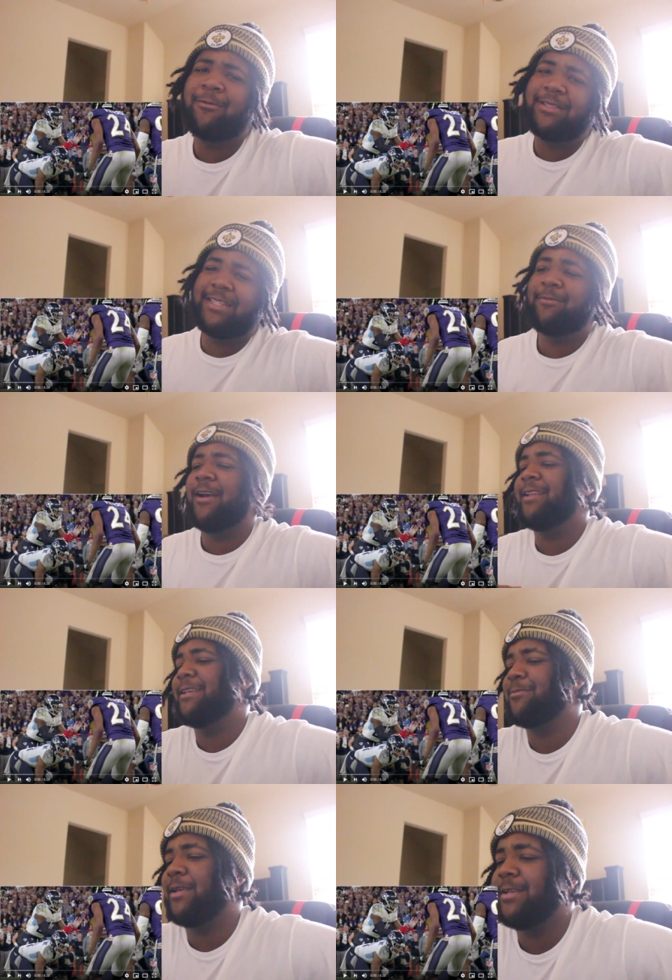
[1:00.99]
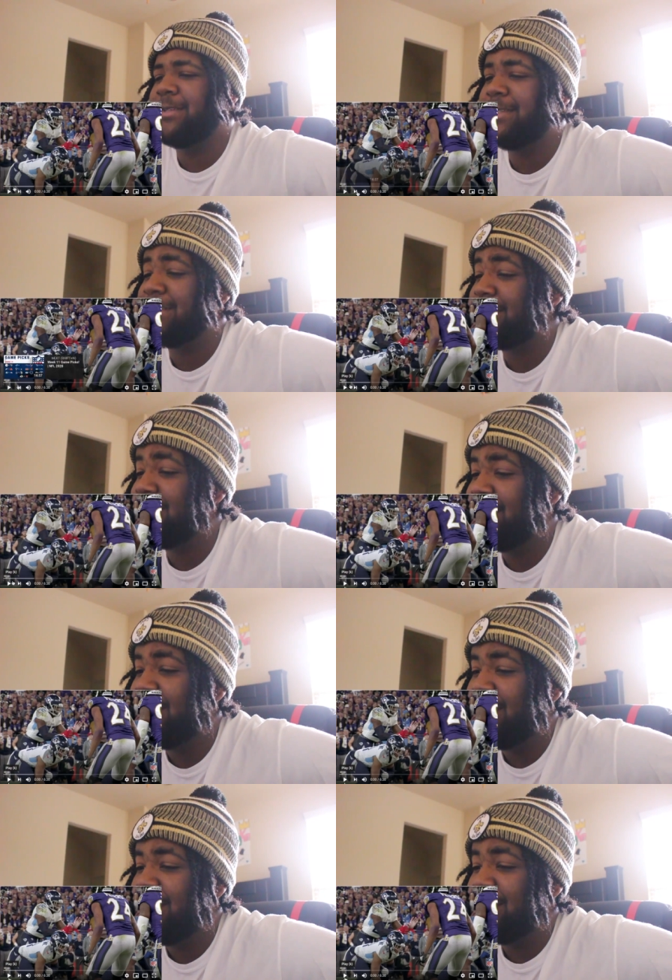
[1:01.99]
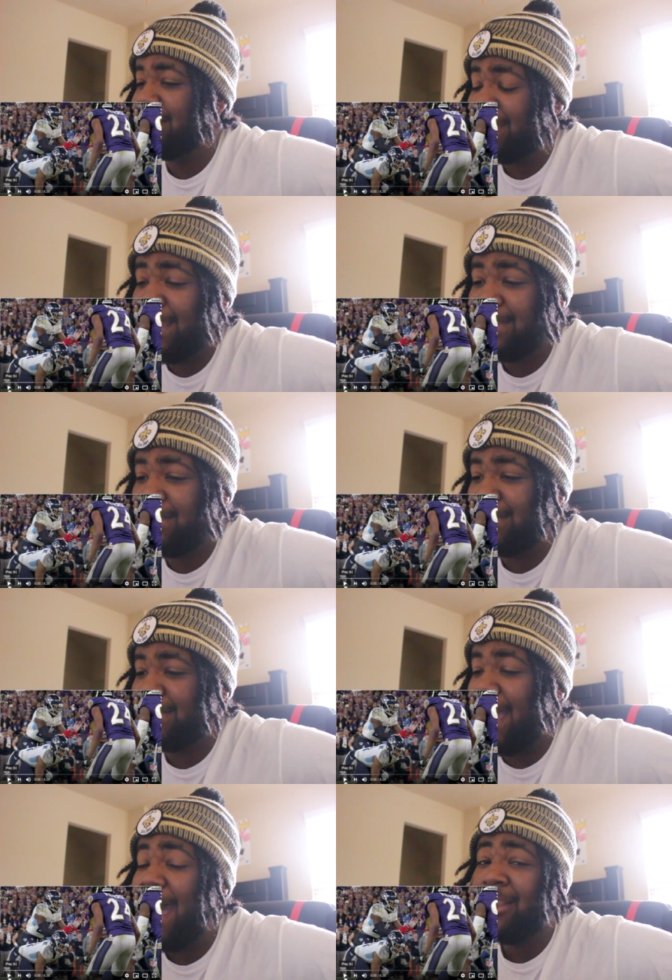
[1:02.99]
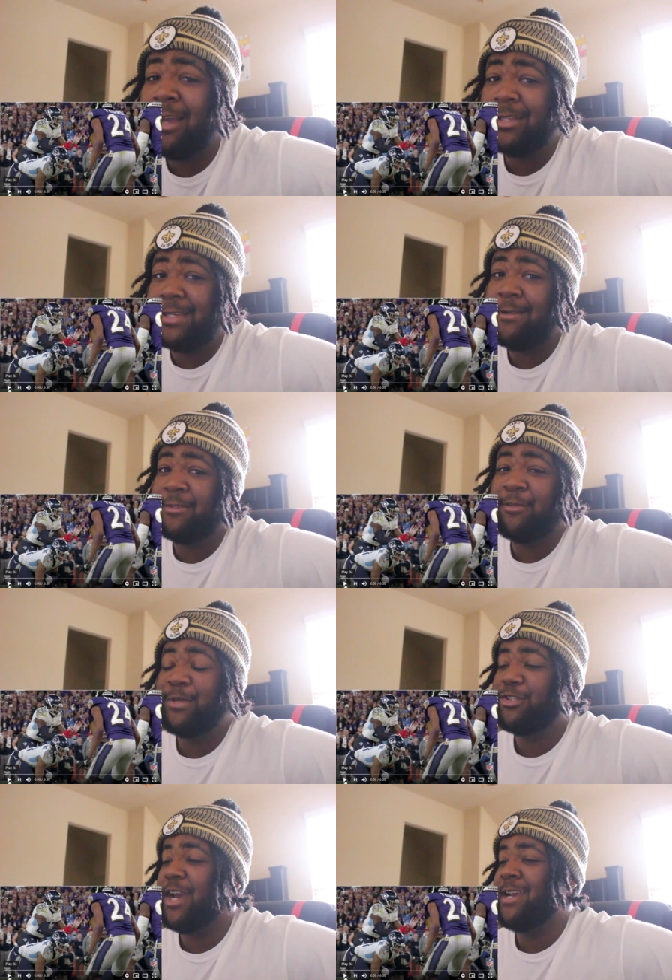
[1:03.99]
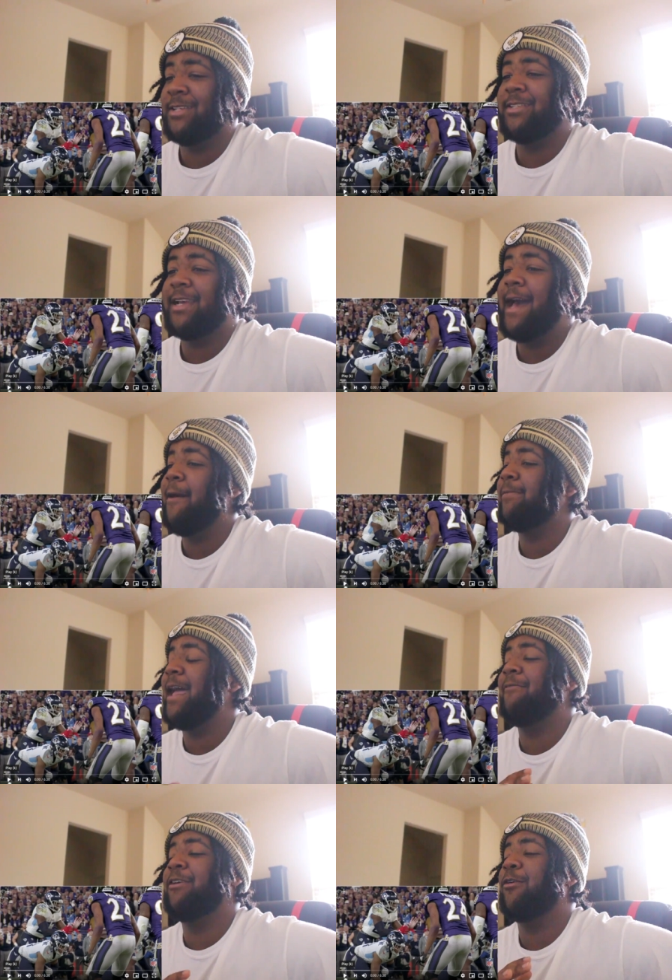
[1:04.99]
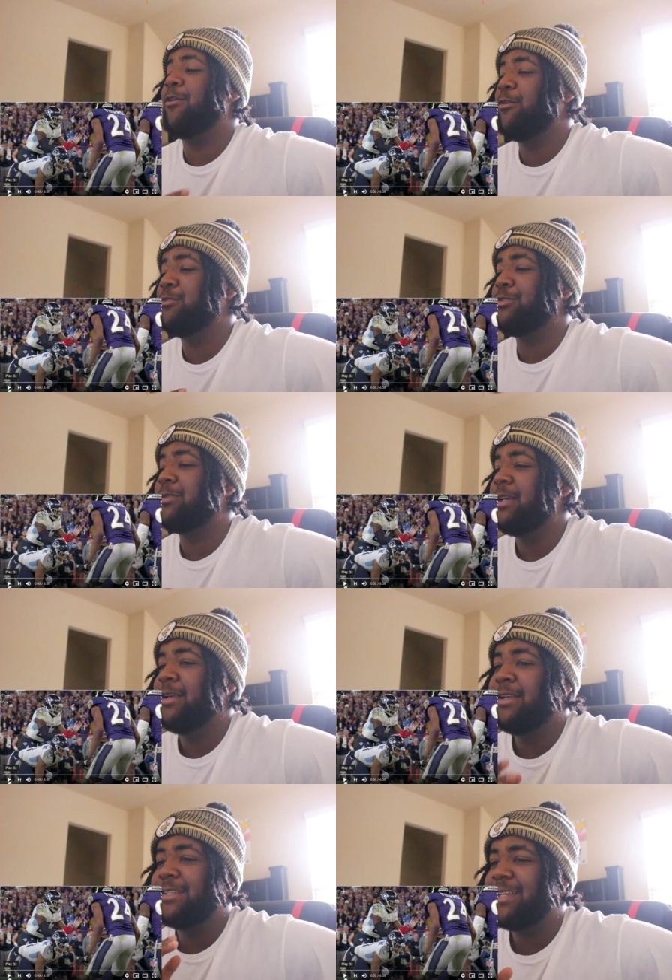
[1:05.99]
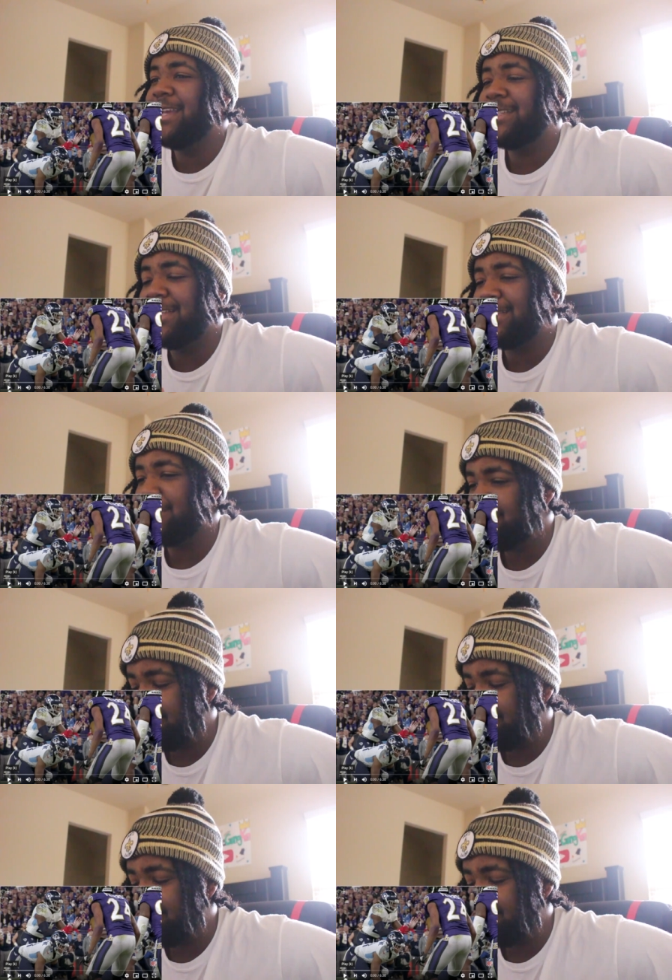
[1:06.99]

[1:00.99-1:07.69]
what team y'all is, man. Listen. The Saints, listen, I thought the Saints was gonna be trash this year. I'm not even gonna hold you. Saints, listen.